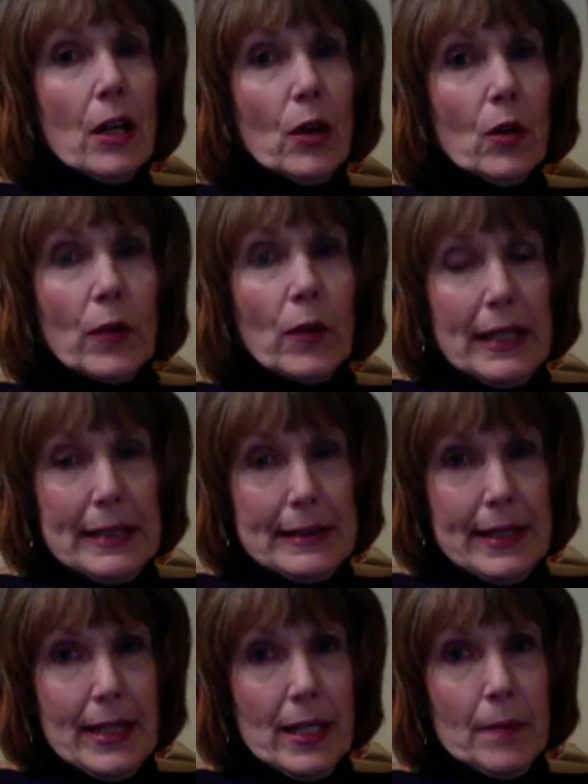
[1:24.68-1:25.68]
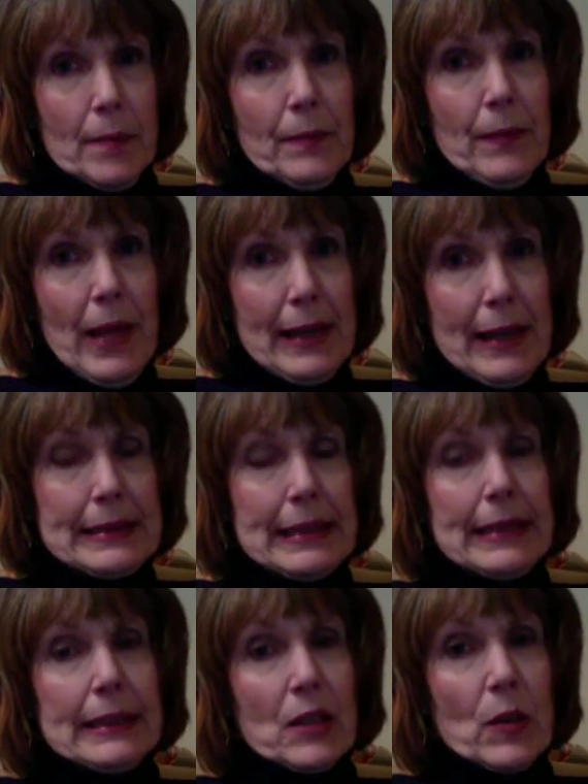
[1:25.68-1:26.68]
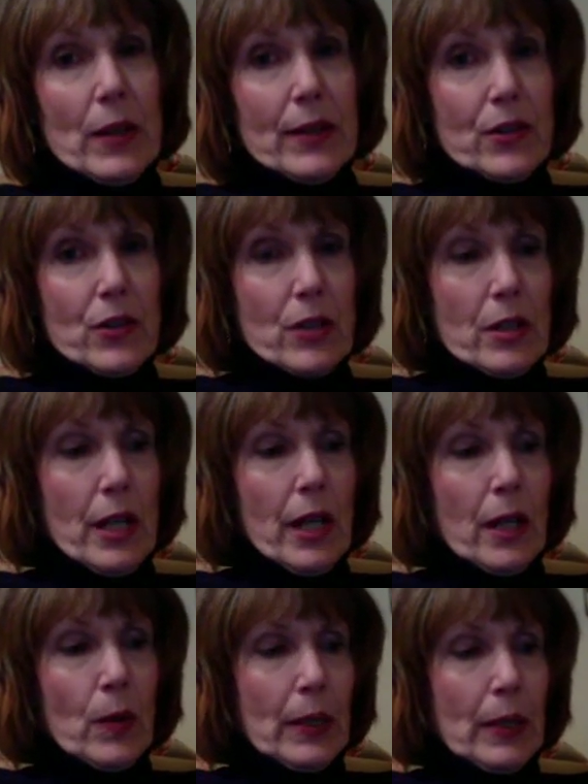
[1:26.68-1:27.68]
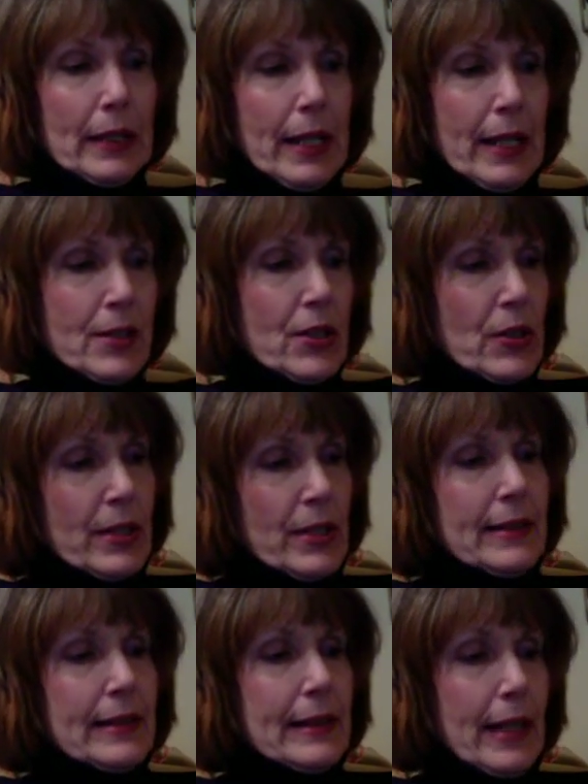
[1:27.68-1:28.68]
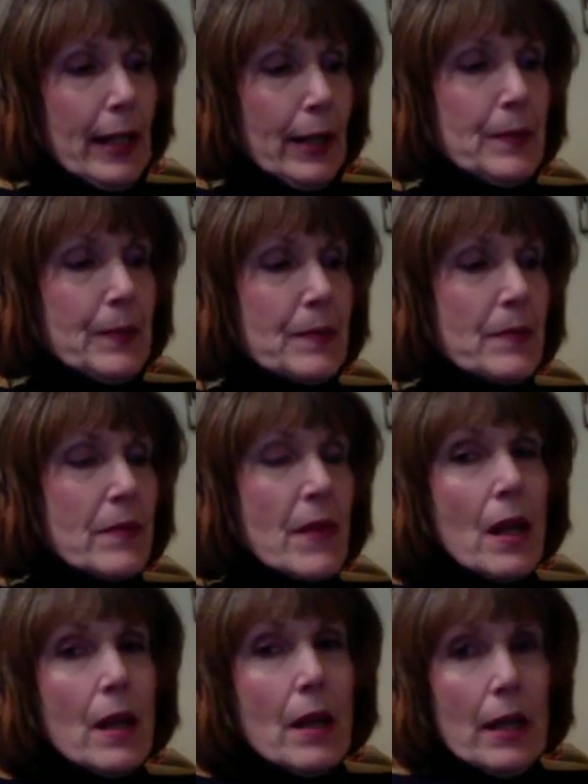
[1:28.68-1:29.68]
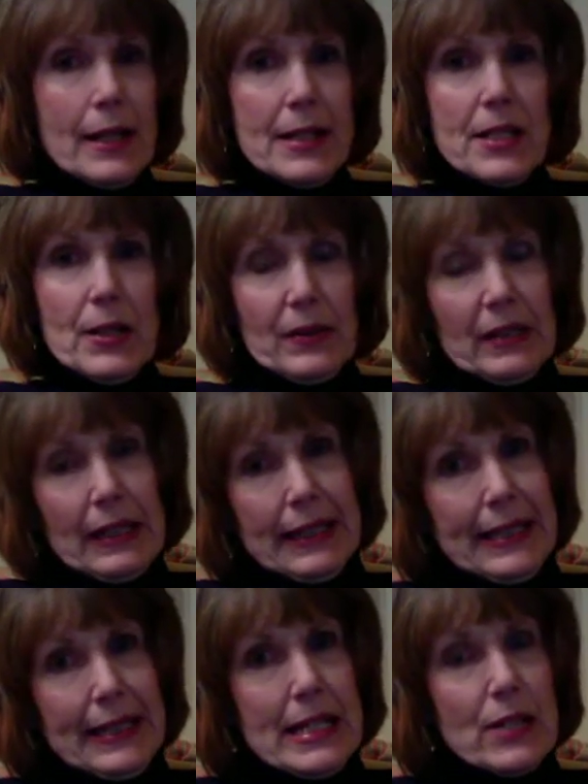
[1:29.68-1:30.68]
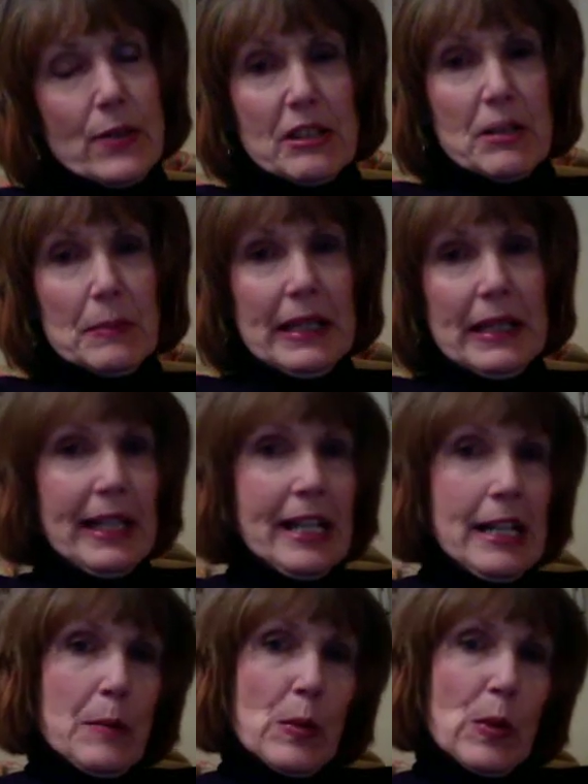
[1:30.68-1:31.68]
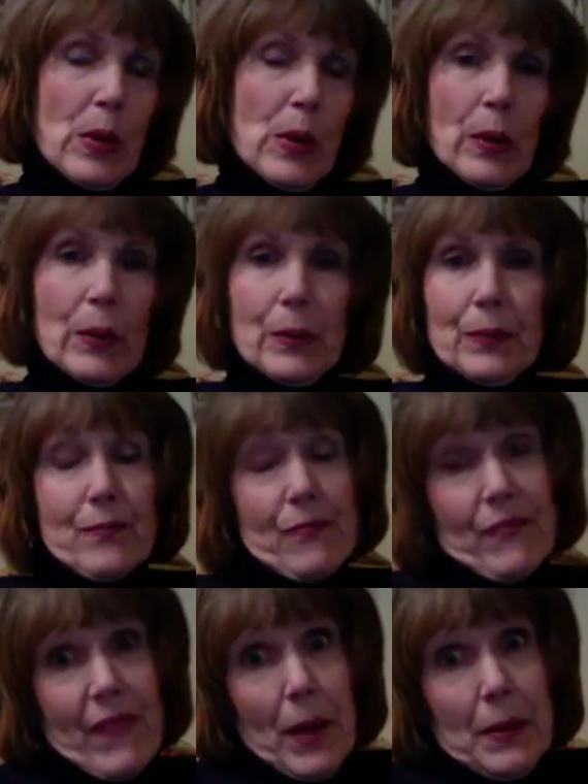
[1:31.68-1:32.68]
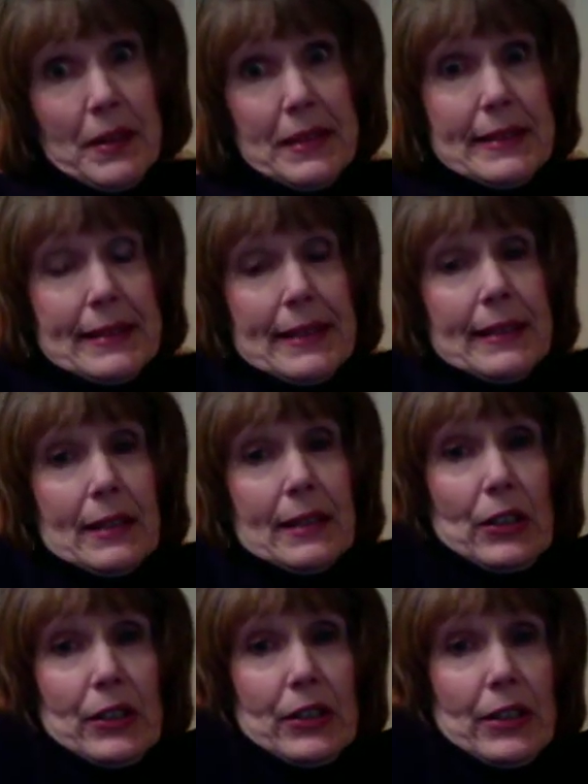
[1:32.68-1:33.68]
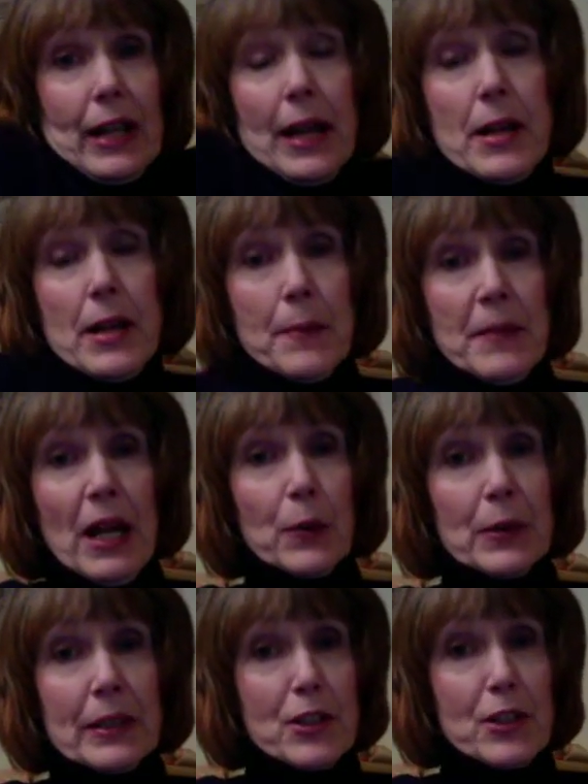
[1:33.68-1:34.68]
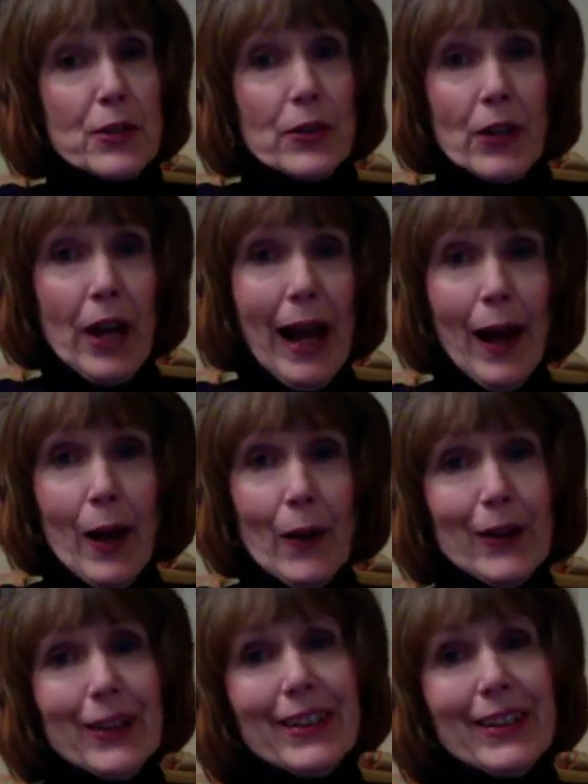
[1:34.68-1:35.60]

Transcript: when it's him asking the question and what the answer is then. And I don't think I need to explain any more how these things occurred. I'm not really sure how.